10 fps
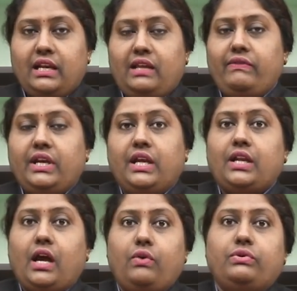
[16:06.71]
leaving
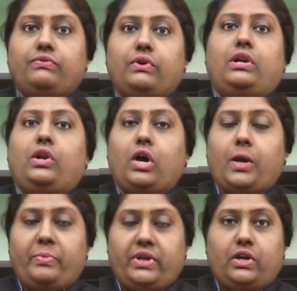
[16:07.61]
it out for a
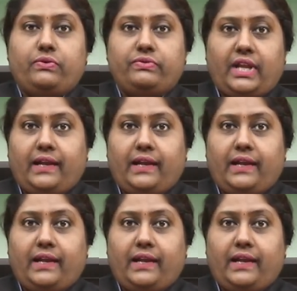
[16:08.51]
longer period of